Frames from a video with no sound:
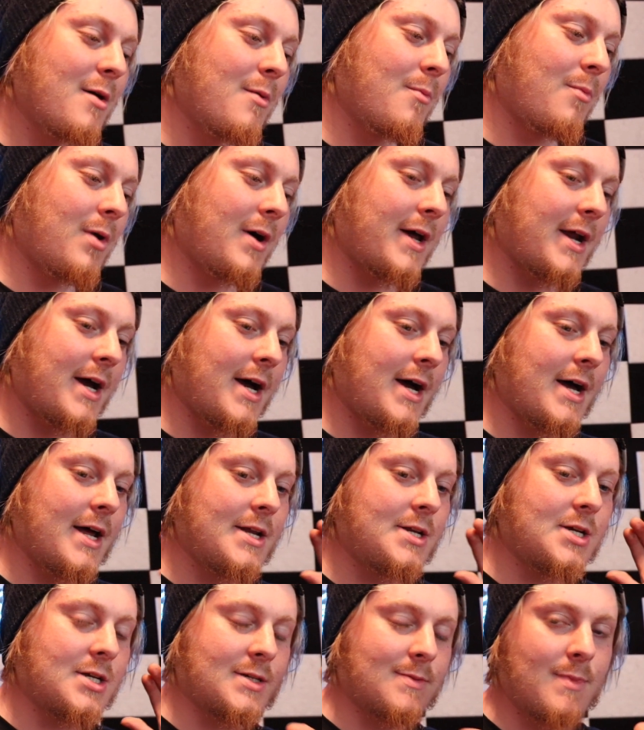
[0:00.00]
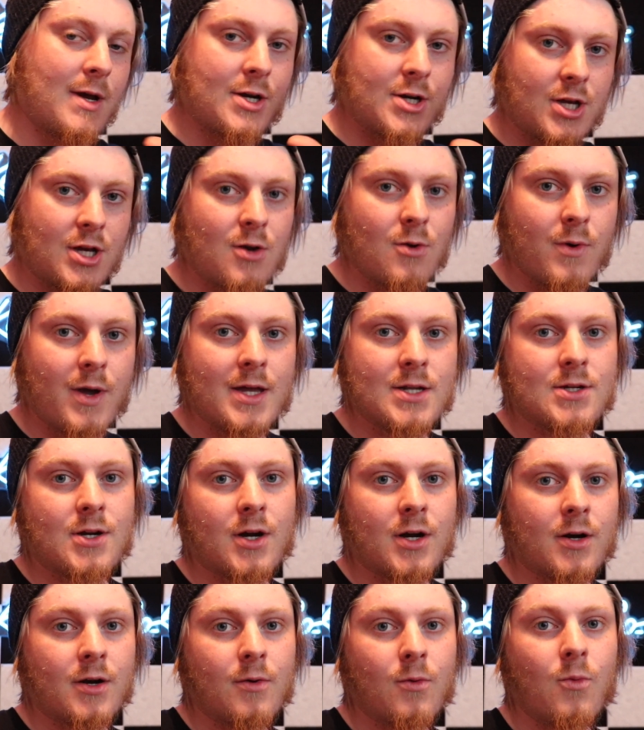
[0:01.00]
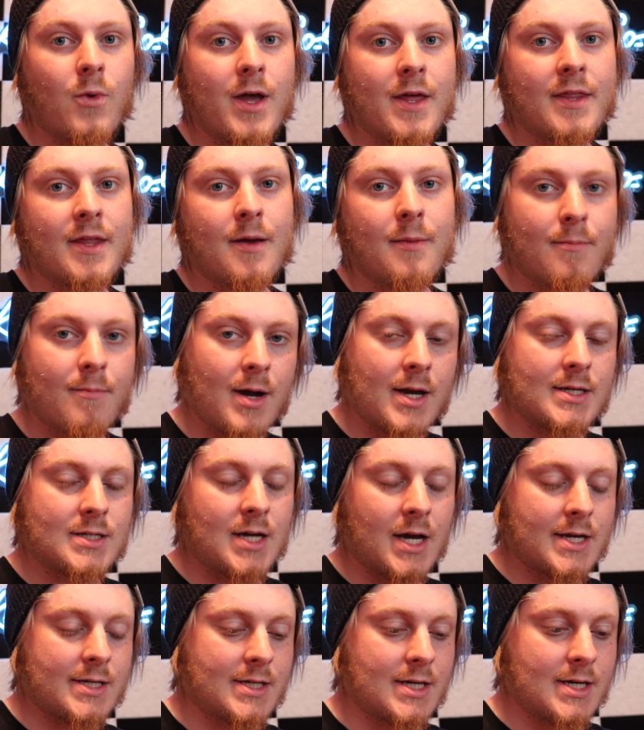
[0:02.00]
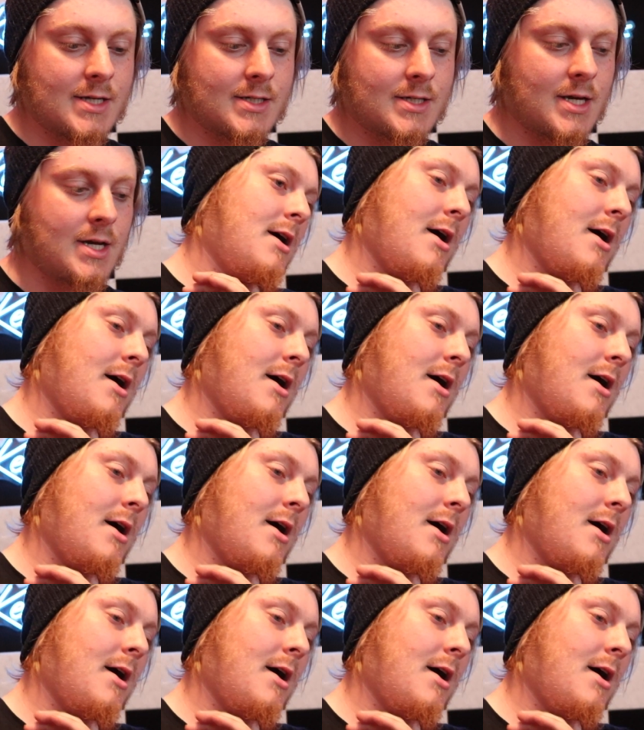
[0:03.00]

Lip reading: But just make sure you enter with my size is.